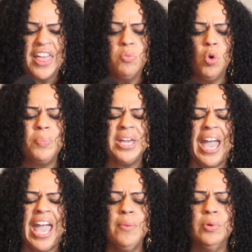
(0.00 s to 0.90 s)
They will
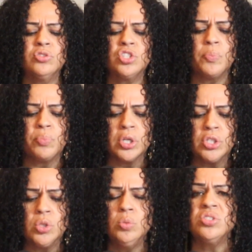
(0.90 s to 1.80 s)
be able to
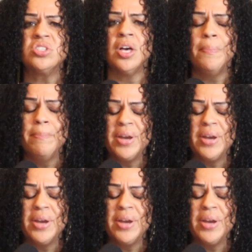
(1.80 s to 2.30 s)
produce the